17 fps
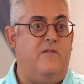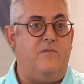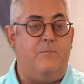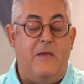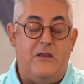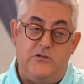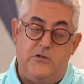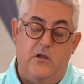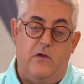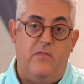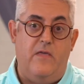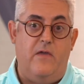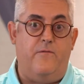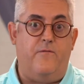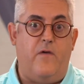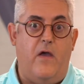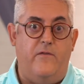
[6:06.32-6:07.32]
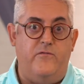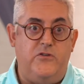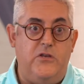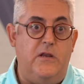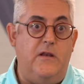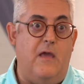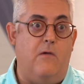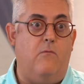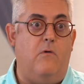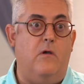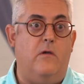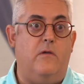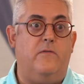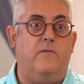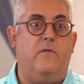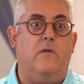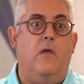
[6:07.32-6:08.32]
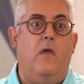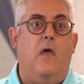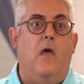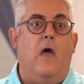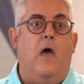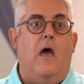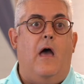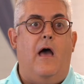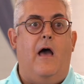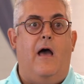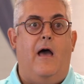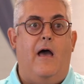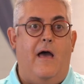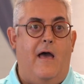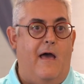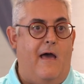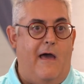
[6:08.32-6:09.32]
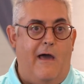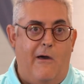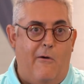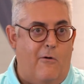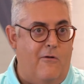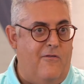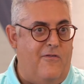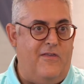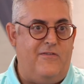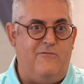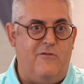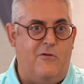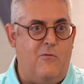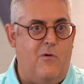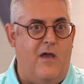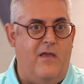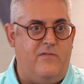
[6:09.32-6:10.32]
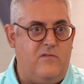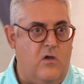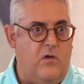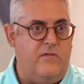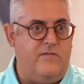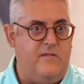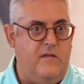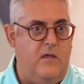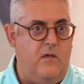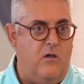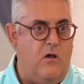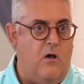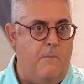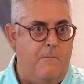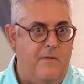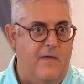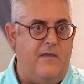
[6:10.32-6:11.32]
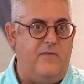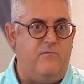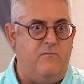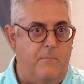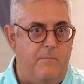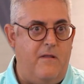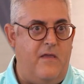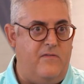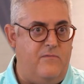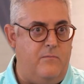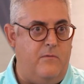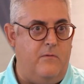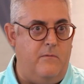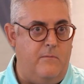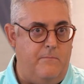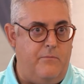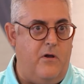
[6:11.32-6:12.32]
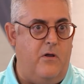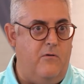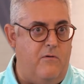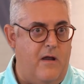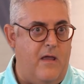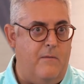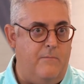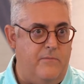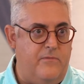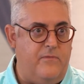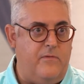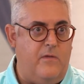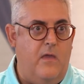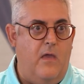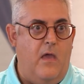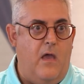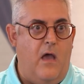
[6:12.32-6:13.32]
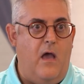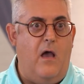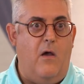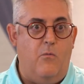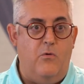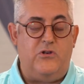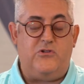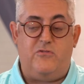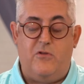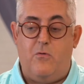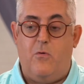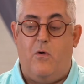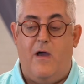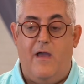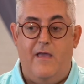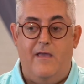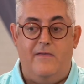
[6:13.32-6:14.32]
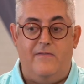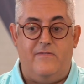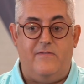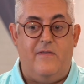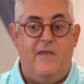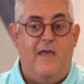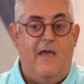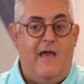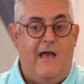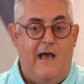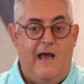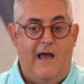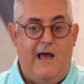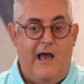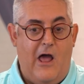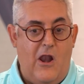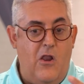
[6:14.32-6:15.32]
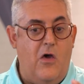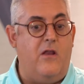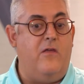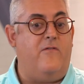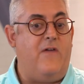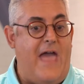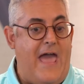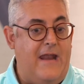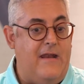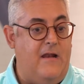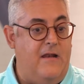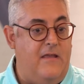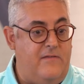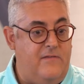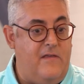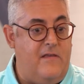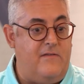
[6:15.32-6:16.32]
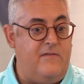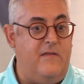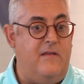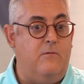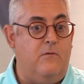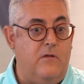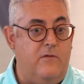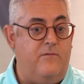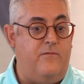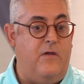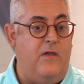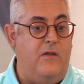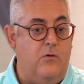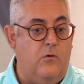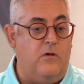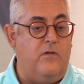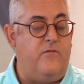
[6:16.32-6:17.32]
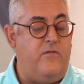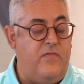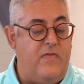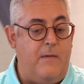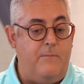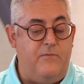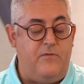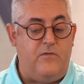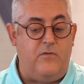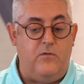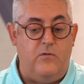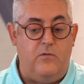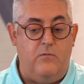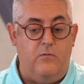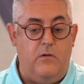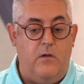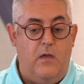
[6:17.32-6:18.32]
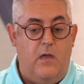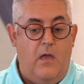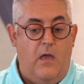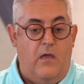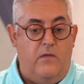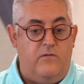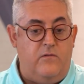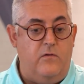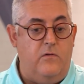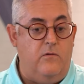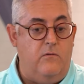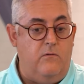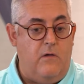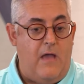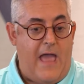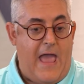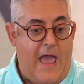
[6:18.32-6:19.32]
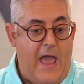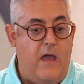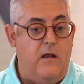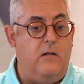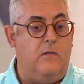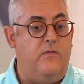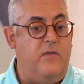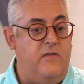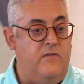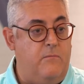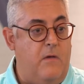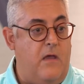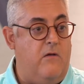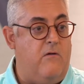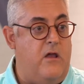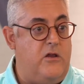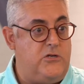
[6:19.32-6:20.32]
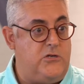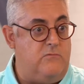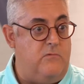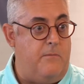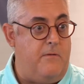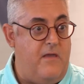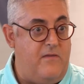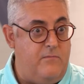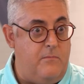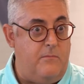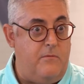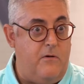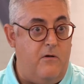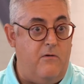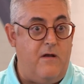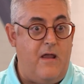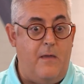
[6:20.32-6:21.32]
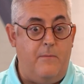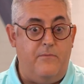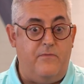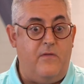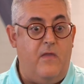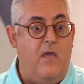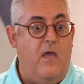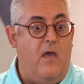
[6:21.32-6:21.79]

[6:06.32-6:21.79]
especially on their 5G networks. All of this requires costly and complex replacement programs, which requires a lot of analytics in order for them to handle these migration replacement programs